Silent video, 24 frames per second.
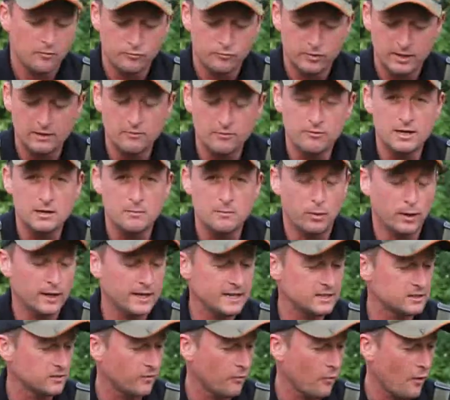Really, really
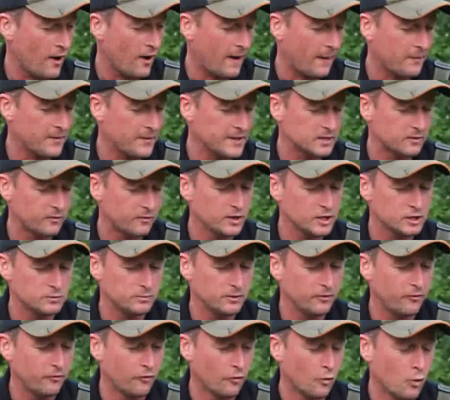pleased. I've not had this fish
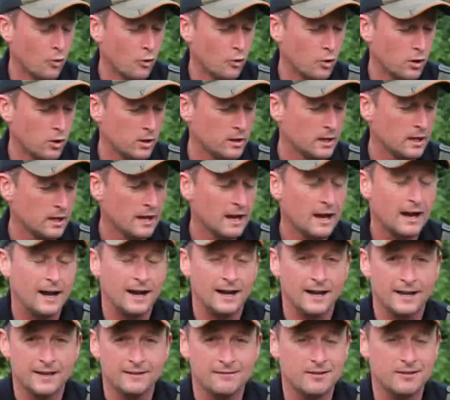before,
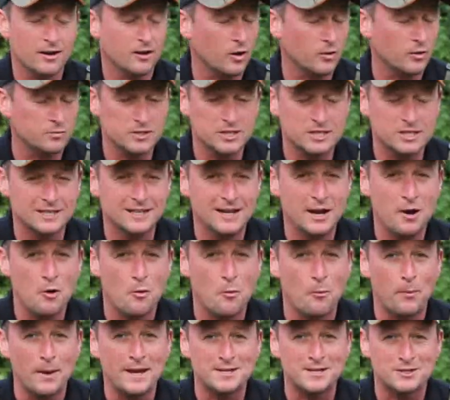and I'm just a
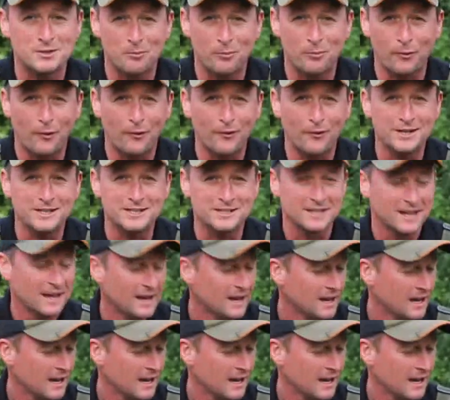little bit surprised.